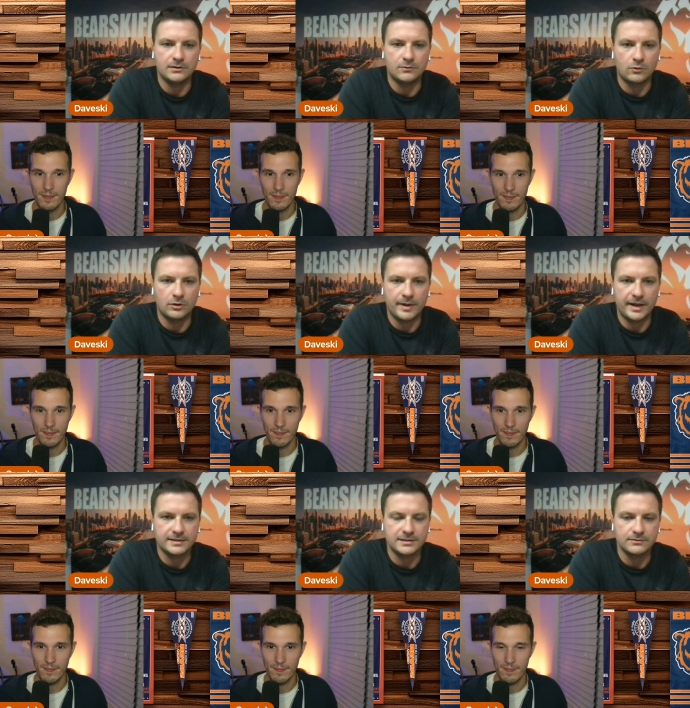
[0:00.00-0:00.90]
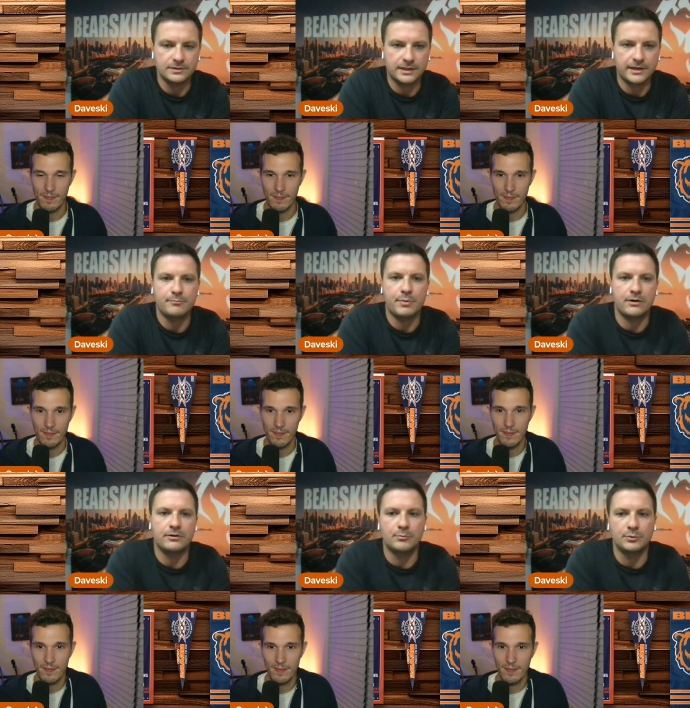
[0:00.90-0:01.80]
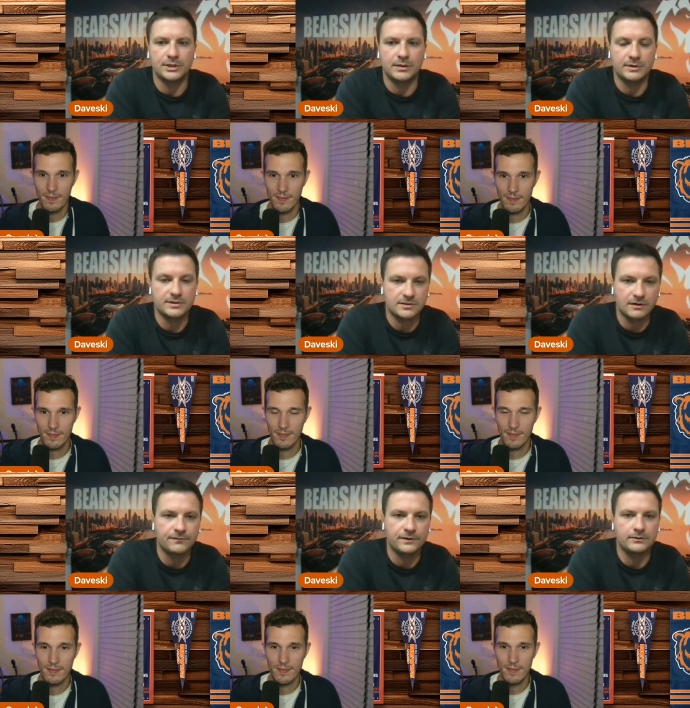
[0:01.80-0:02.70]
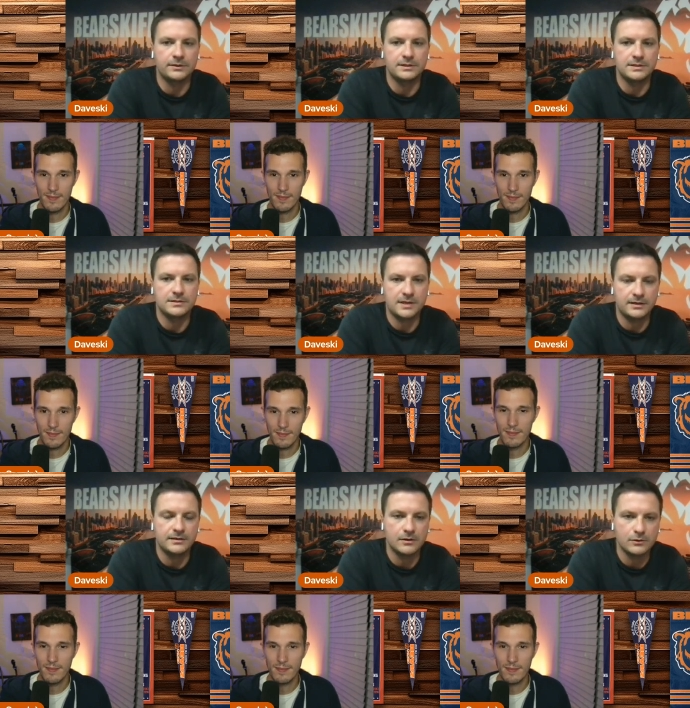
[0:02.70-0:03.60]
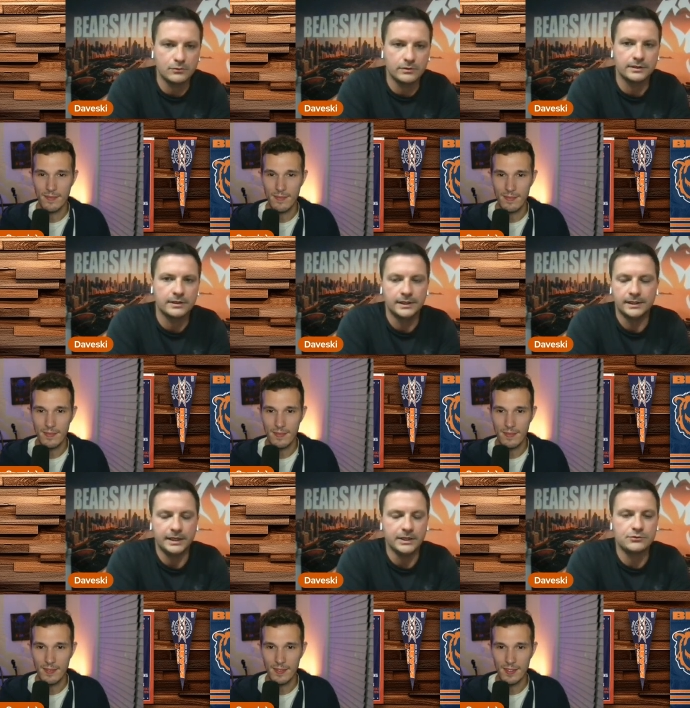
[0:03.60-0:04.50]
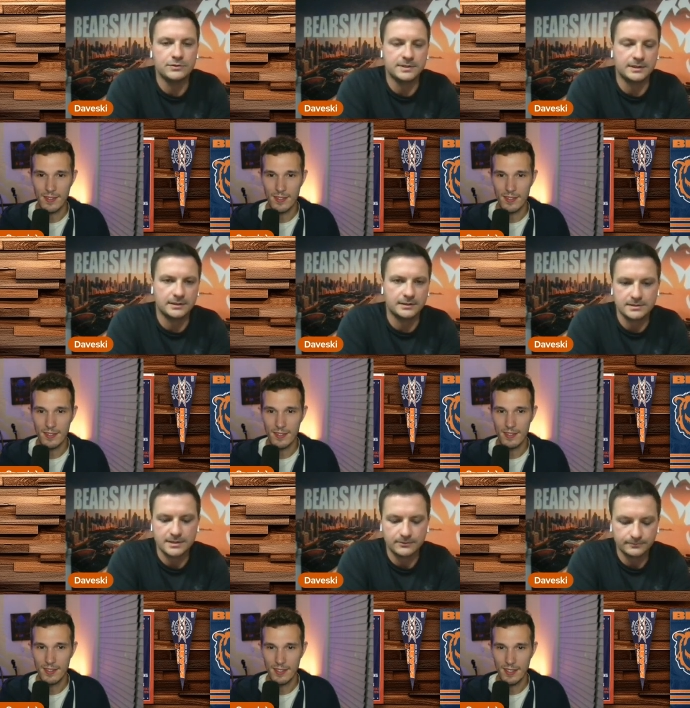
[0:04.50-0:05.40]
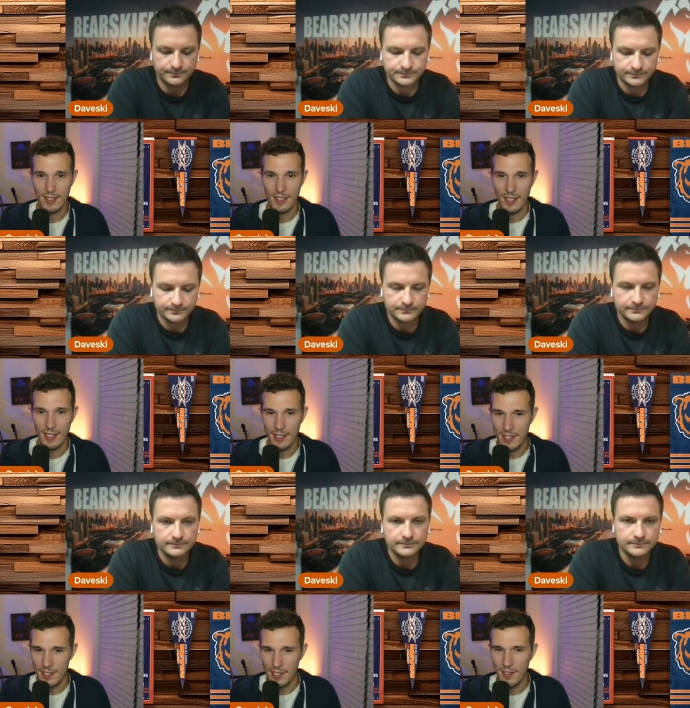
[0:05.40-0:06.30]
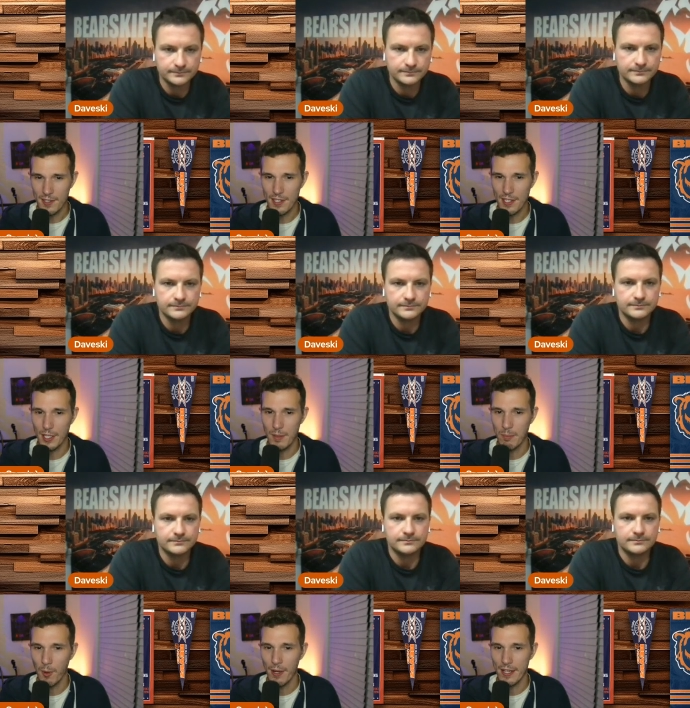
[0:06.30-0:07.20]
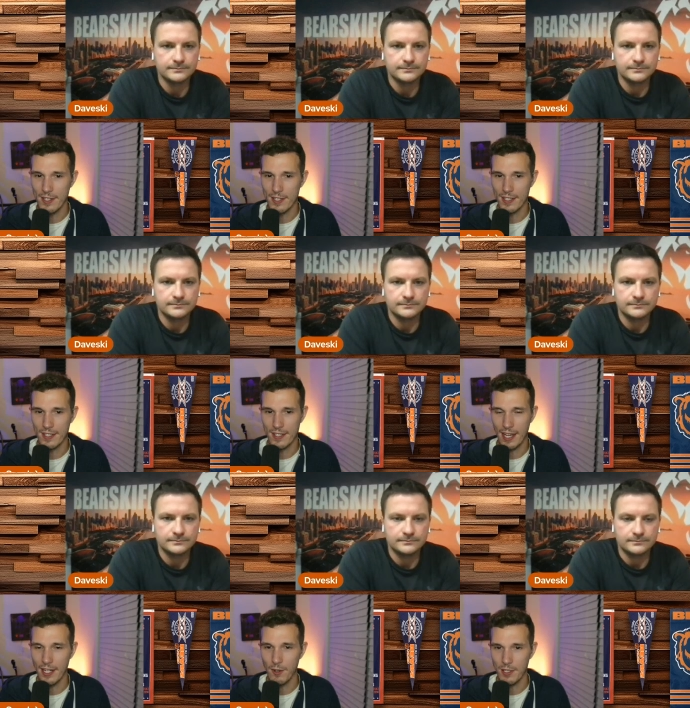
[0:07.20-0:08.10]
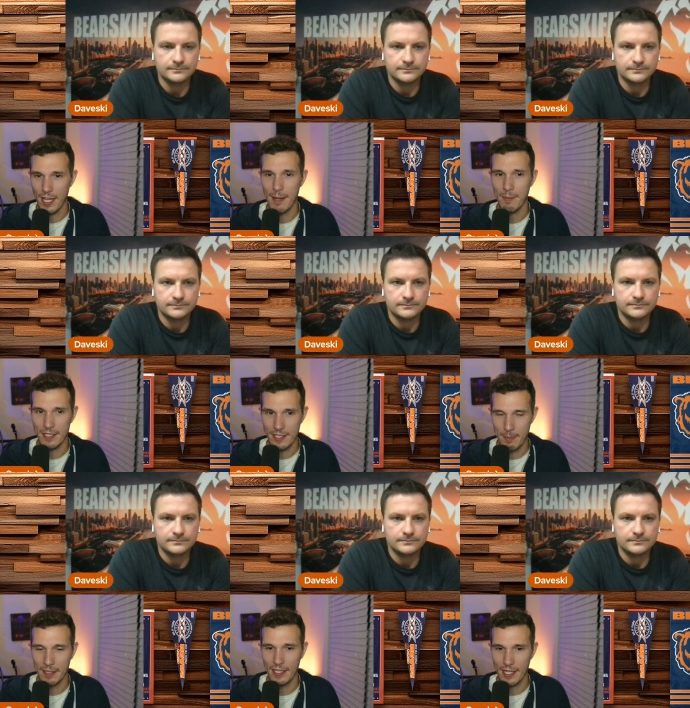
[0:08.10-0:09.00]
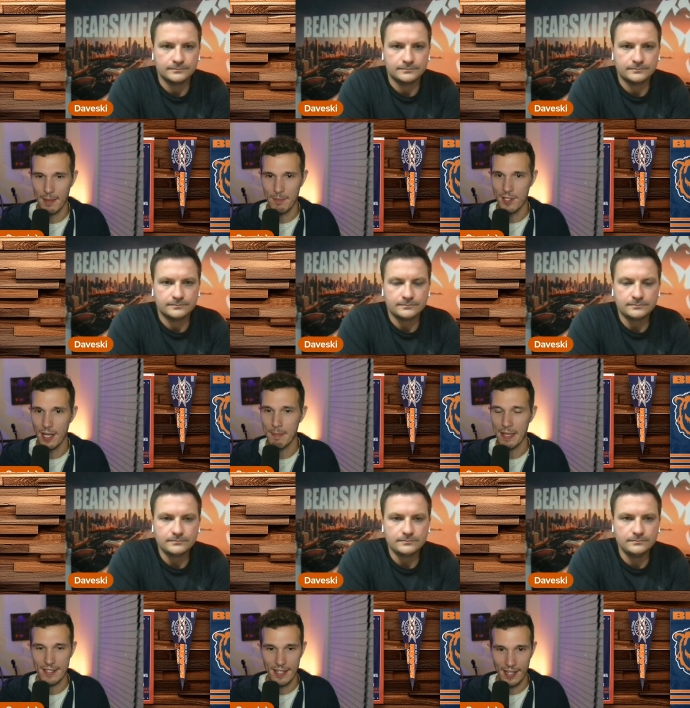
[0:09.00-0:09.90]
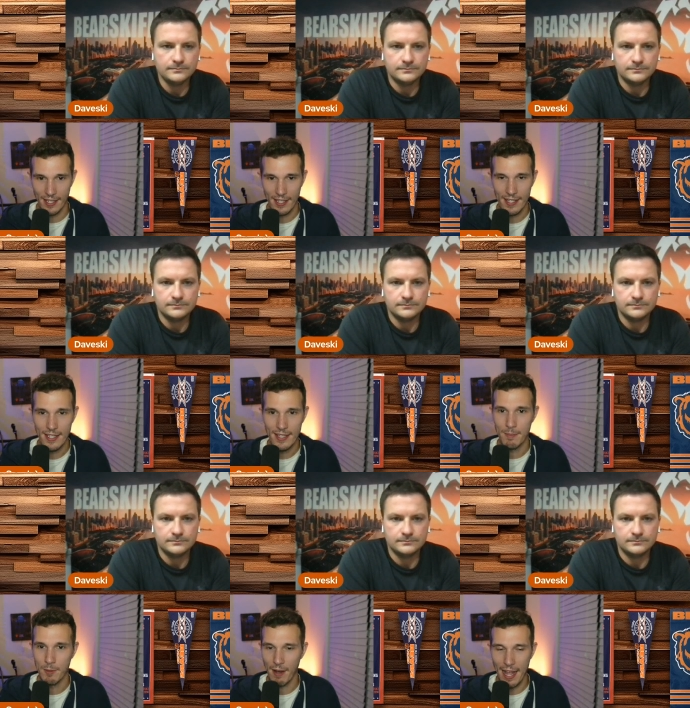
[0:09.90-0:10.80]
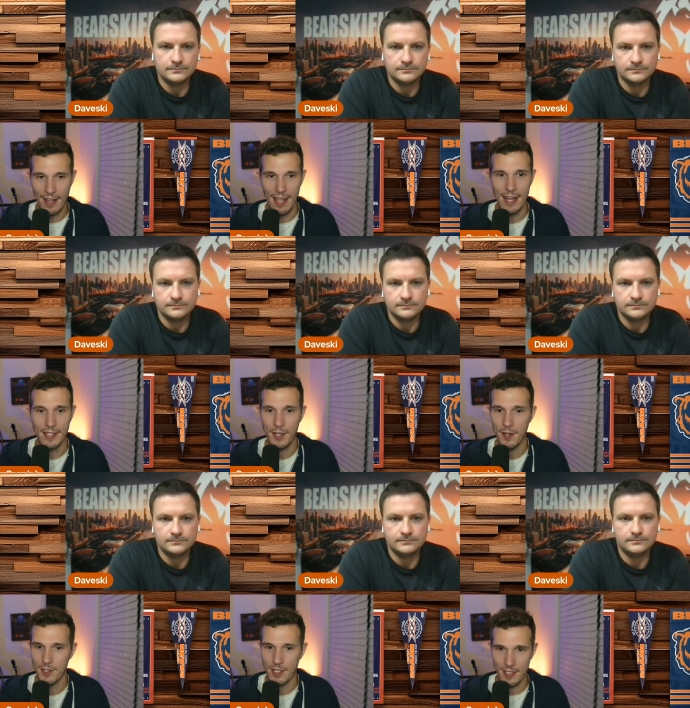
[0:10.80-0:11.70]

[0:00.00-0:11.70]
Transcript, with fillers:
Speaker 1: young quarterbacks that you can kind of pair up with them and start figuring these kind of new and interesting things out.
Speaker 2: The Steelers is a good point just because I know Tomlin typically comes up as like the morale head coach and